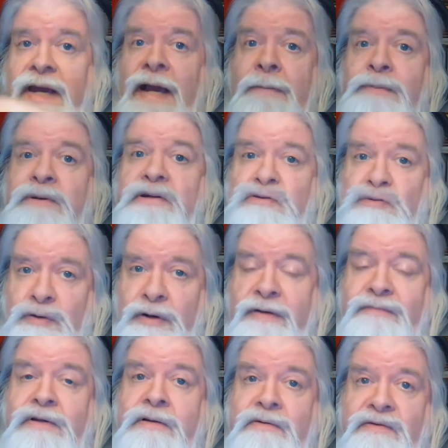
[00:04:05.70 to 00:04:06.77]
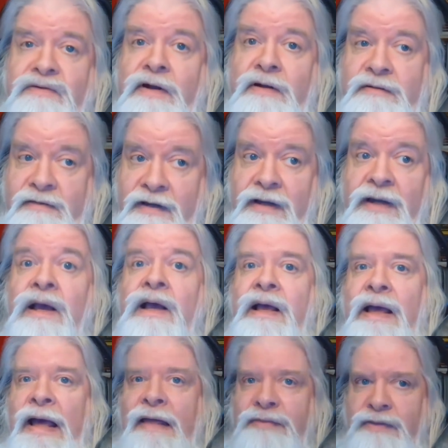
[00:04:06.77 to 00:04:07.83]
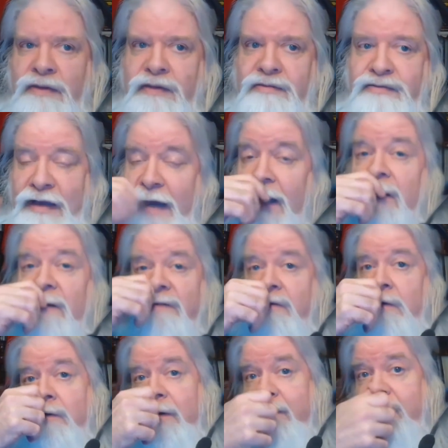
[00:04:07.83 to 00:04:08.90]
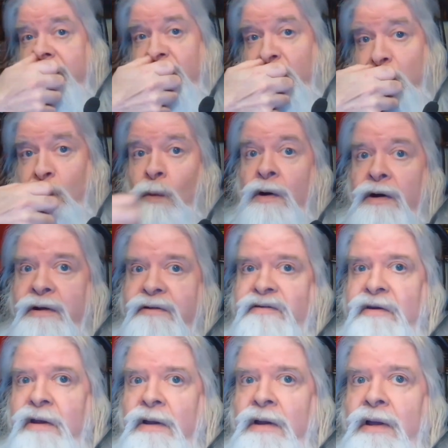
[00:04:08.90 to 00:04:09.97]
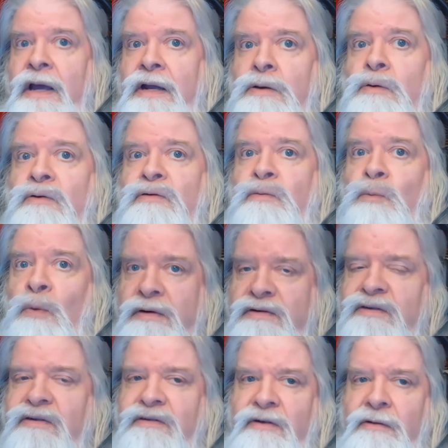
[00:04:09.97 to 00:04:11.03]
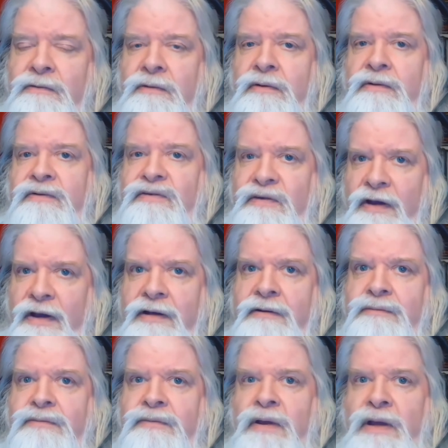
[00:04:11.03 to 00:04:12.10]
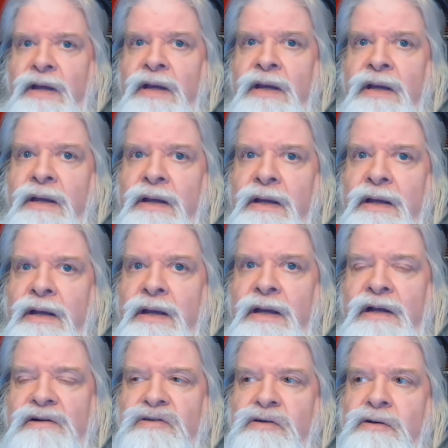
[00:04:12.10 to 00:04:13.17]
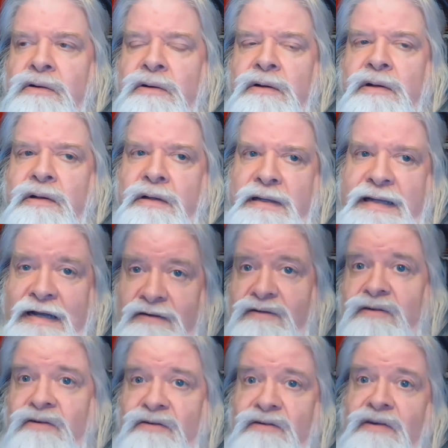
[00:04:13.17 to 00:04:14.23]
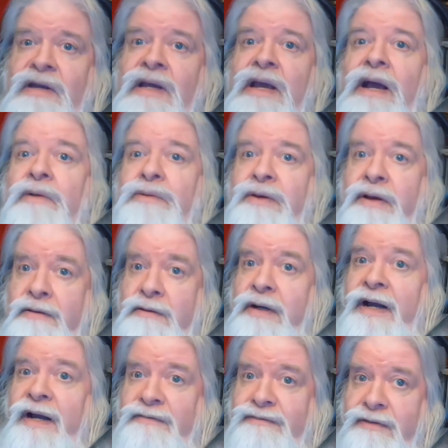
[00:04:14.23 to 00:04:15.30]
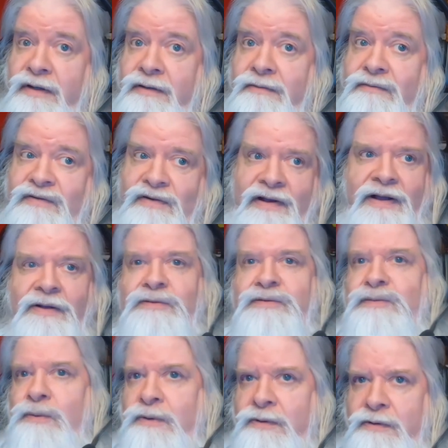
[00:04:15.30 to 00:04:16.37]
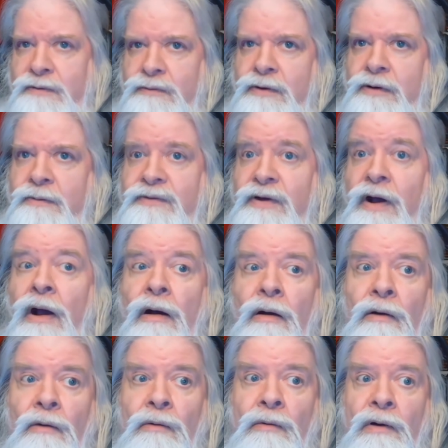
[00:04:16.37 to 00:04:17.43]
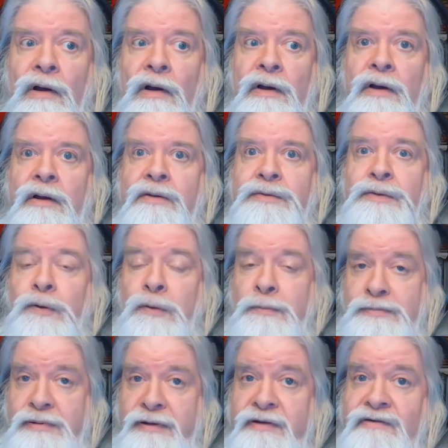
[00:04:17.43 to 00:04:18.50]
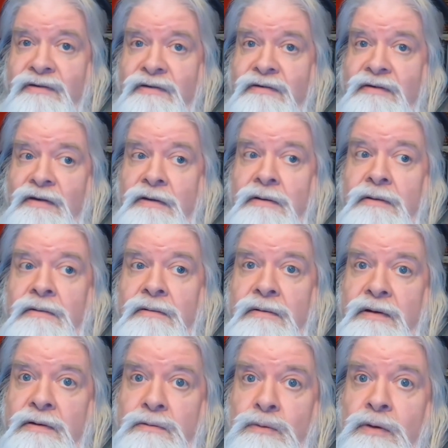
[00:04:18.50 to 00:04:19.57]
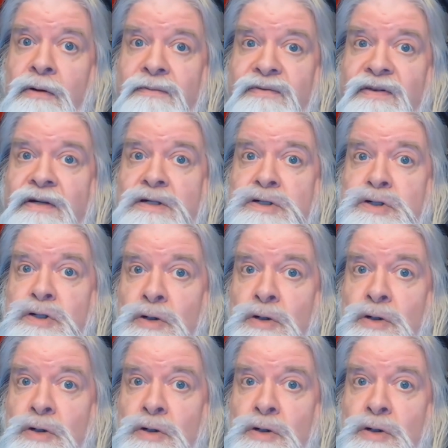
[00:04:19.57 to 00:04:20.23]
happy to travel outside Thay. And that is the life she wants. And, of course, once she's outside of Thay and she gets to see how the other half lives elsewhere in the realms, oh, there are places in the realms that